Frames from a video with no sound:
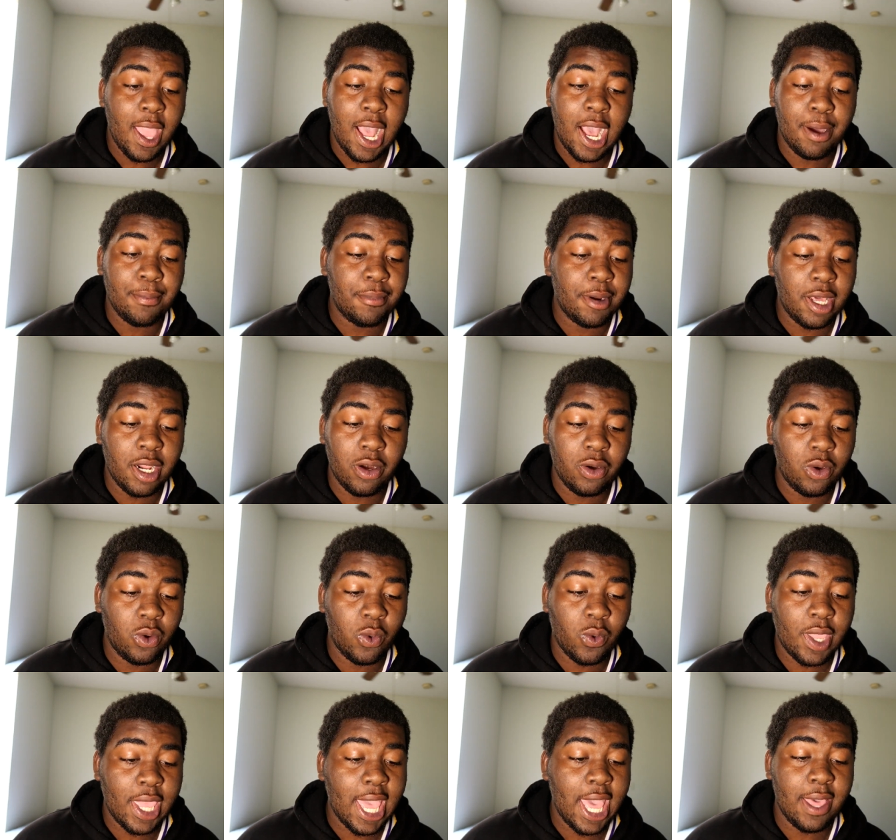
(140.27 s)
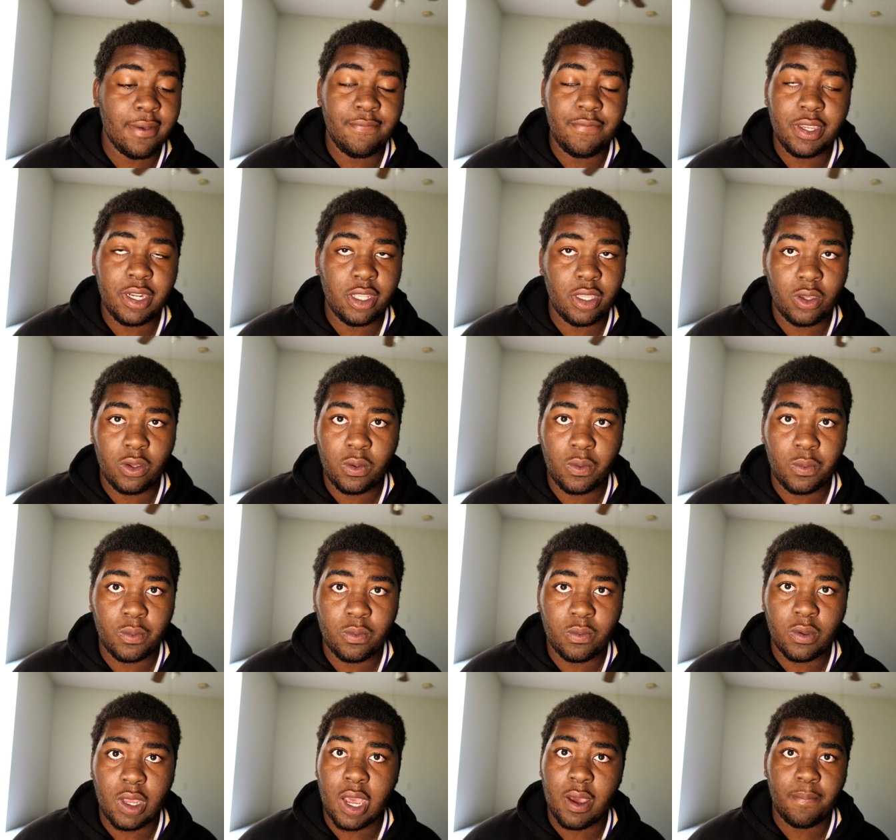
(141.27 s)
I'm not on no cap video.
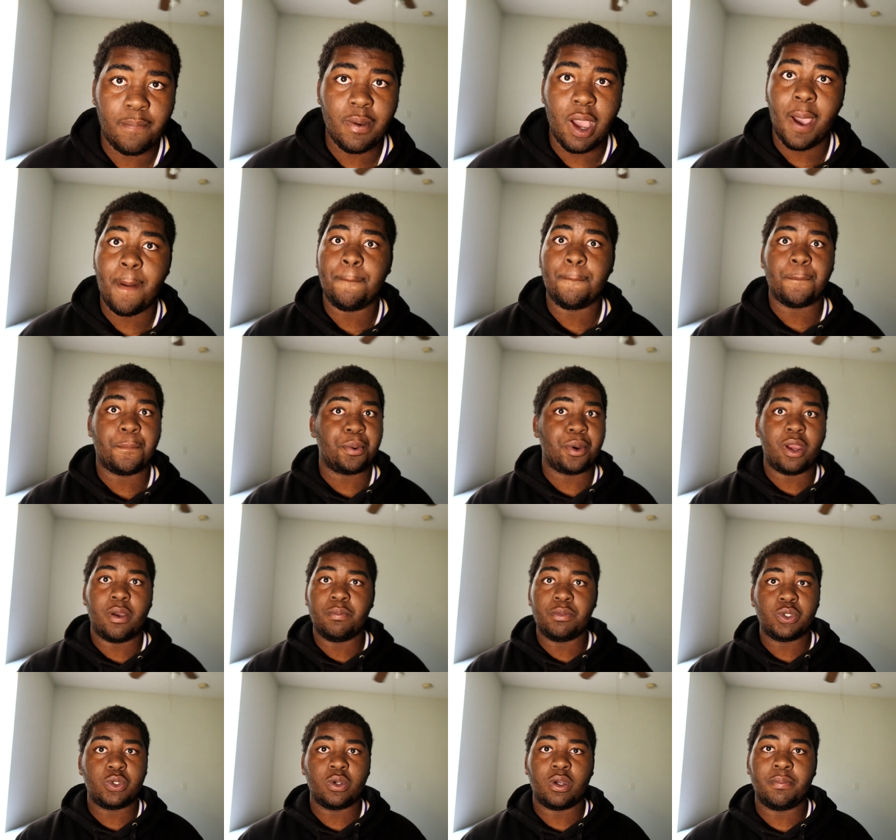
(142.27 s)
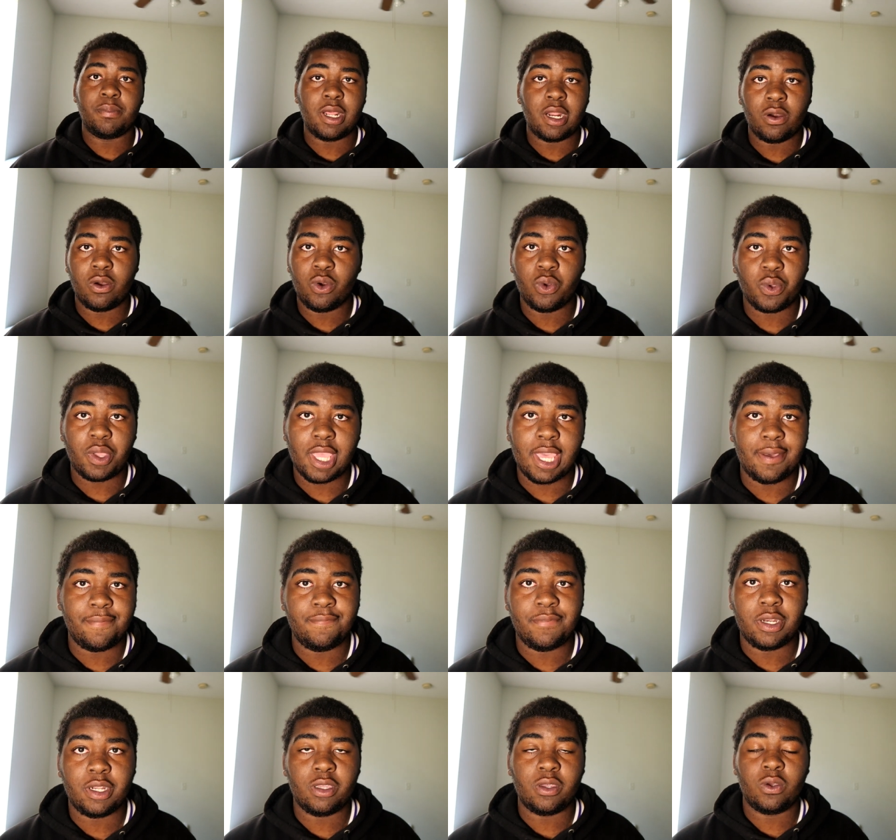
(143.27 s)
I promise you, I'm not on no cap
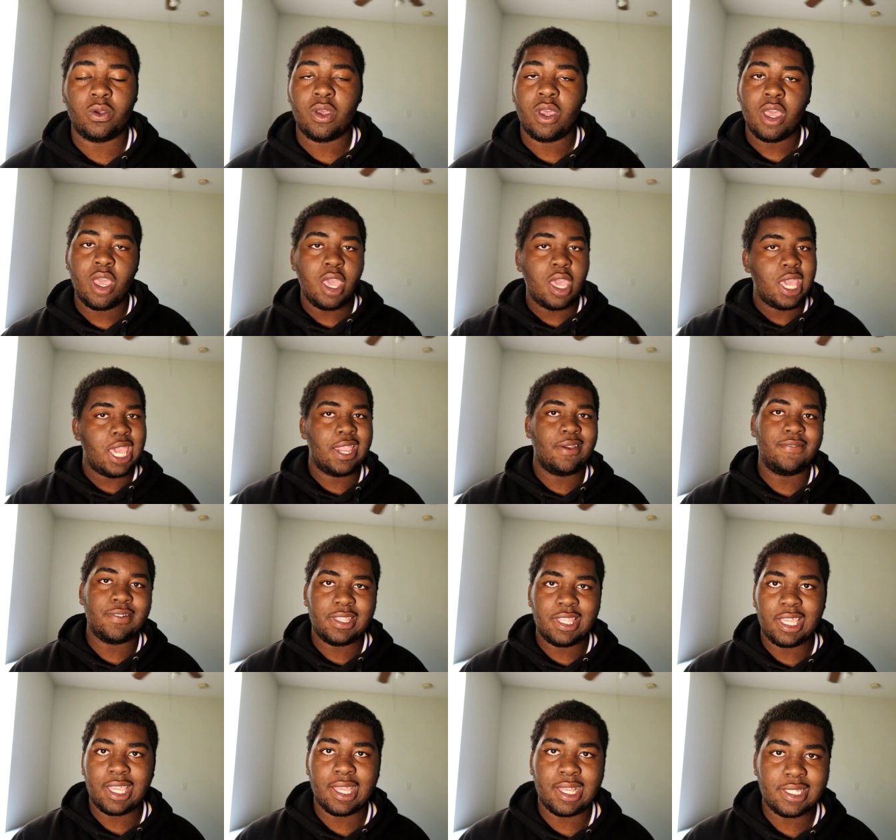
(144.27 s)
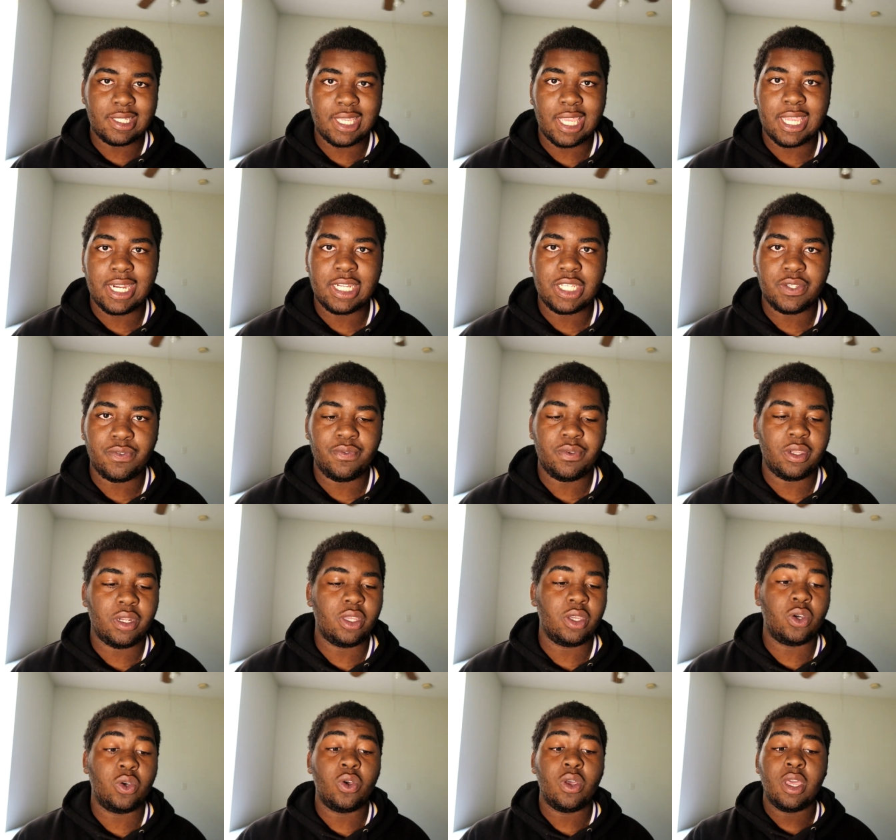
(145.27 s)
video. Everything I say in this
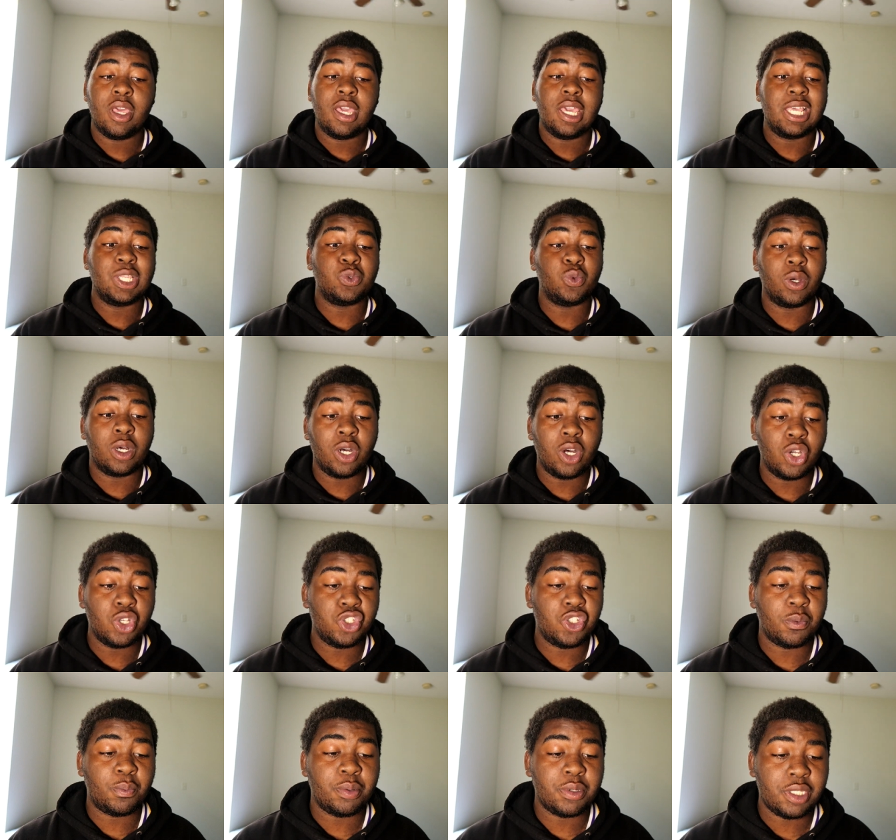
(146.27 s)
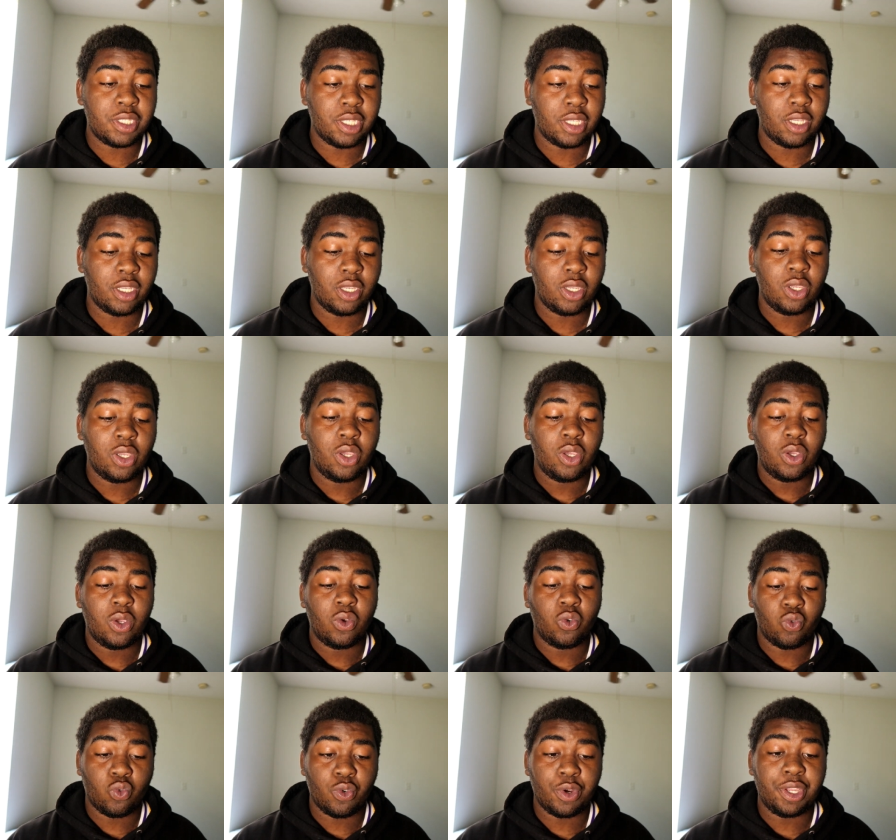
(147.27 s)
video is 100%
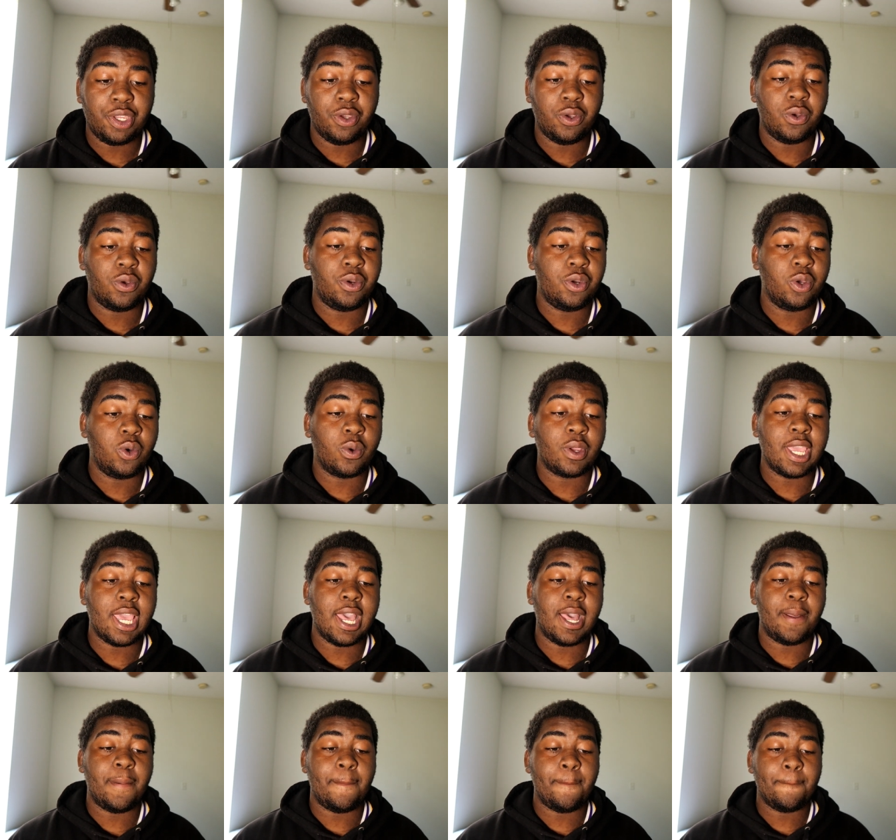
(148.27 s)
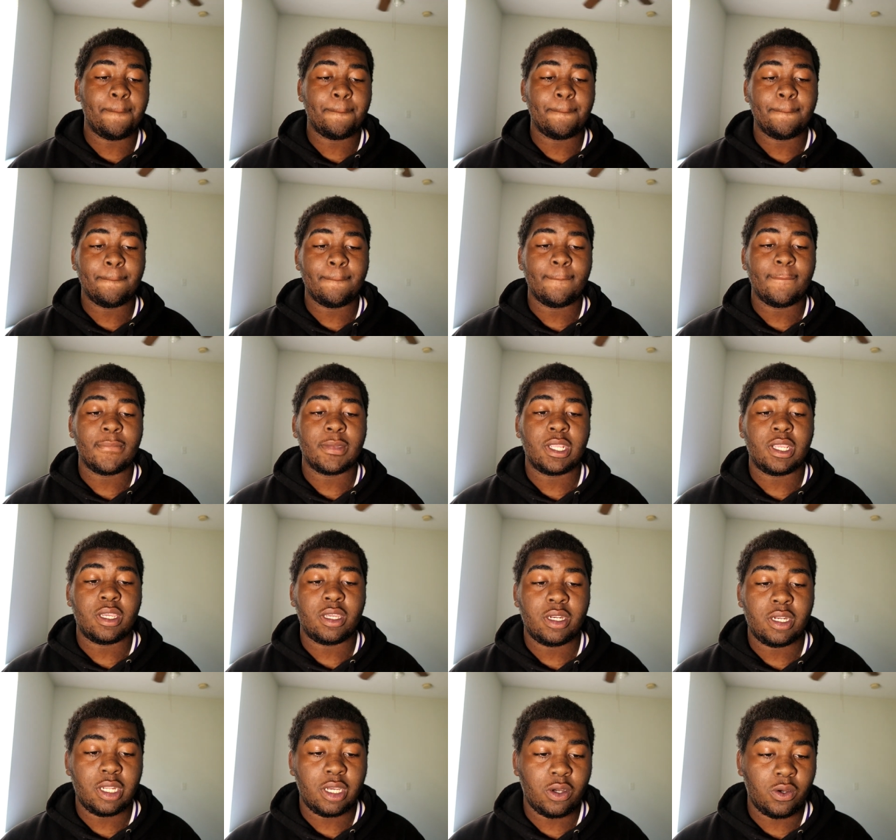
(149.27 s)
real, no cap.
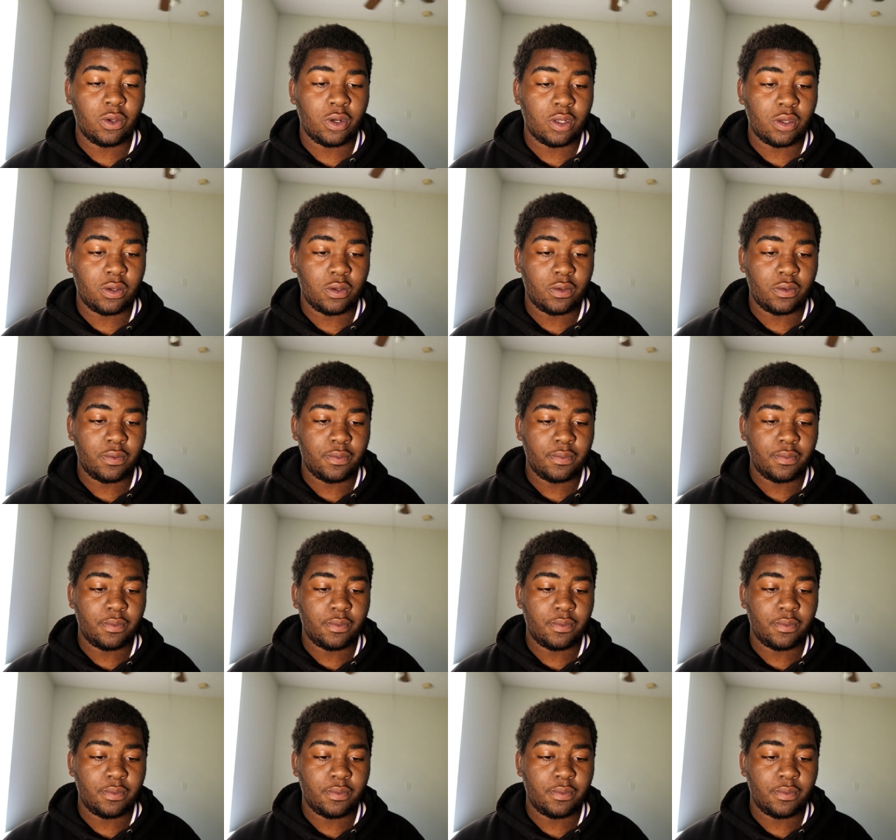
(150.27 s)
Now hold on.